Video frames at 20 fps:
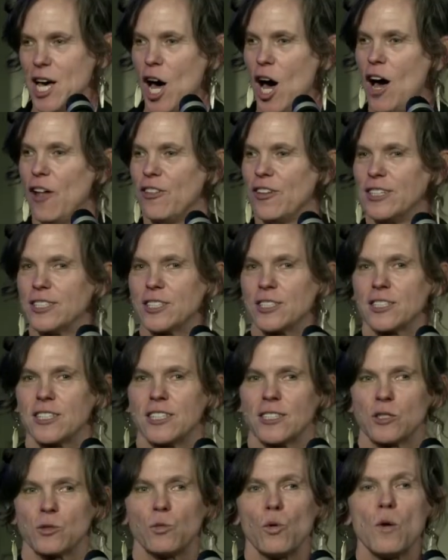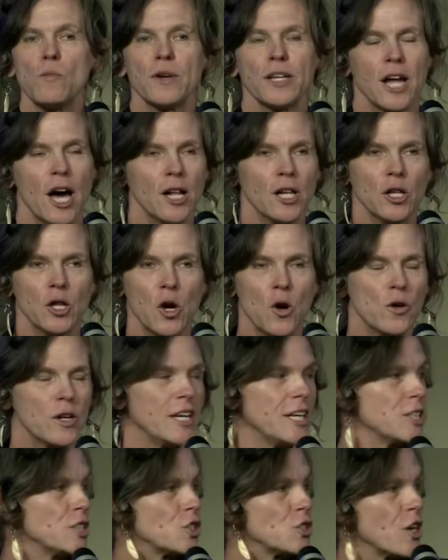on this woman all alone
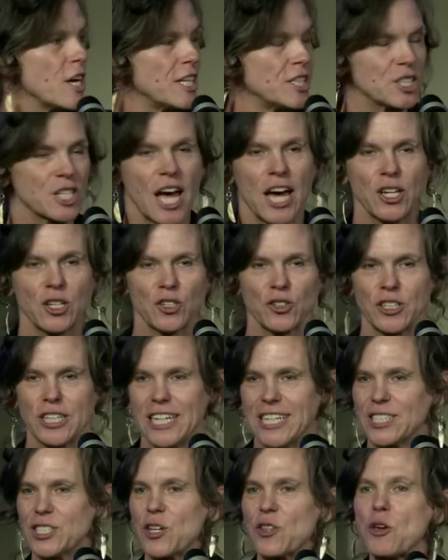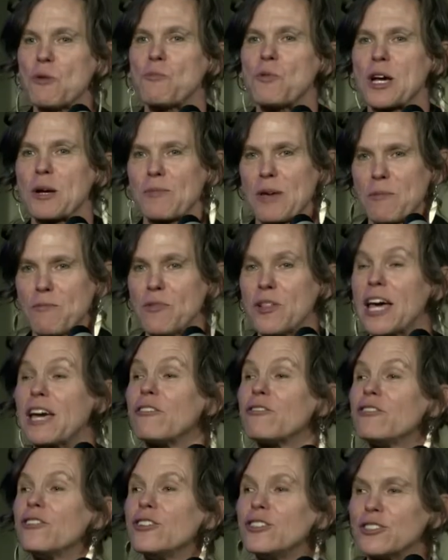in a strange country. And so they bring me
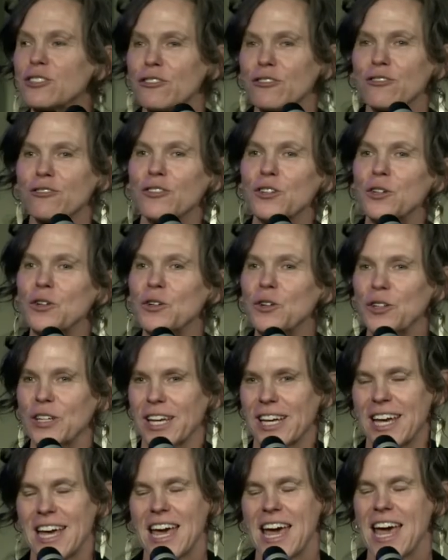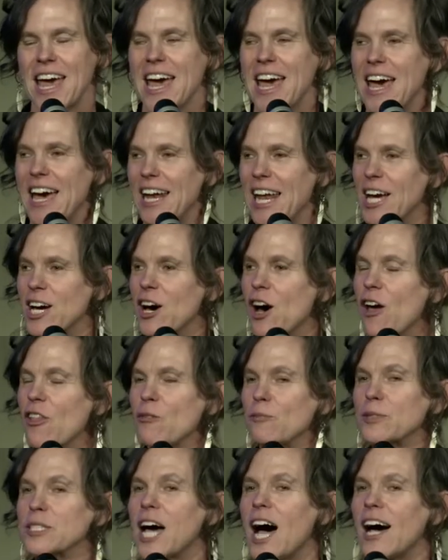platefuls of food, and I call
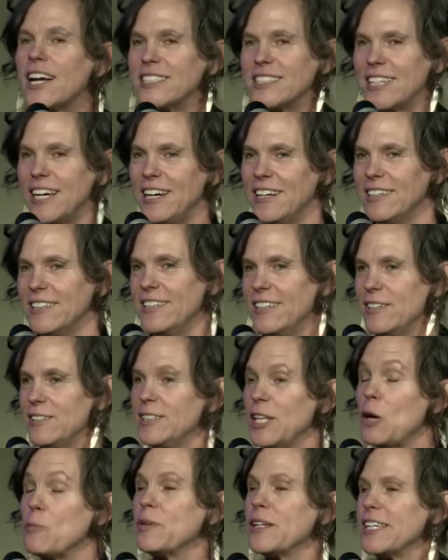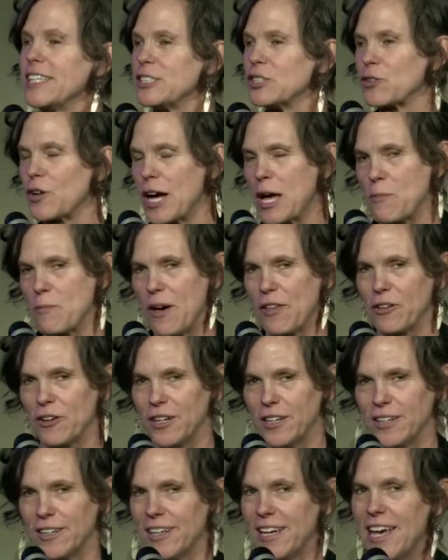them tata, or Lebanese
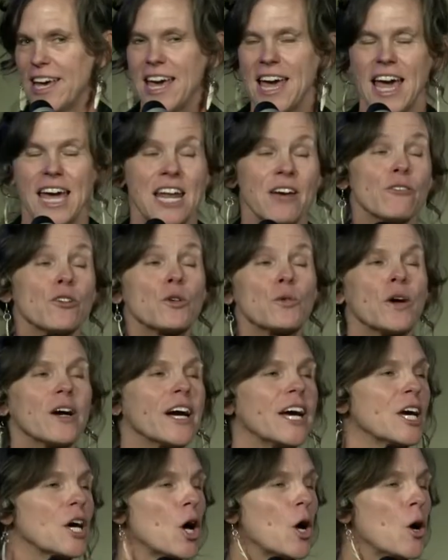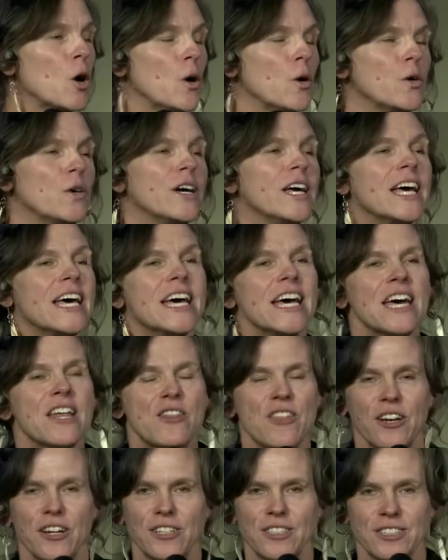grandmother. And everywhere I go,
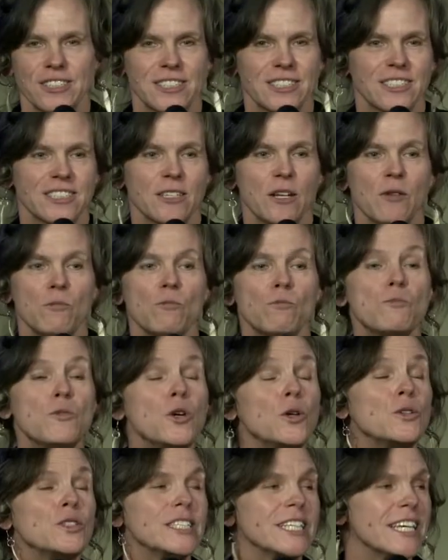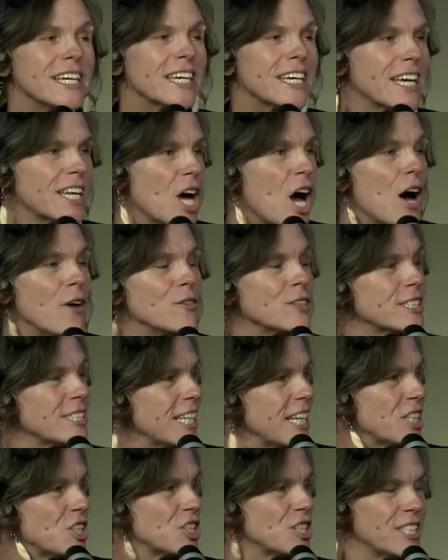there's music and
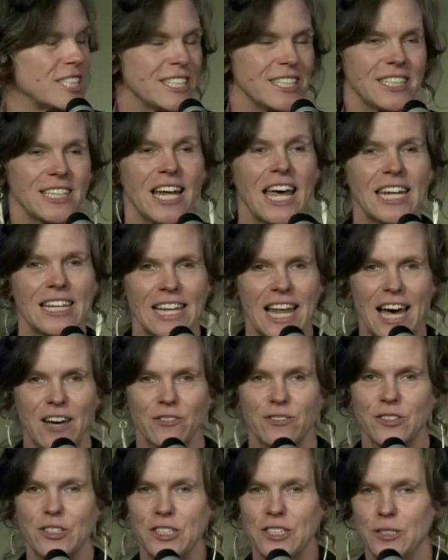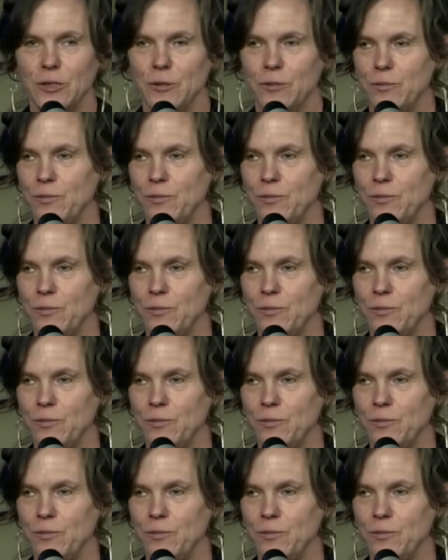conversation and laughter.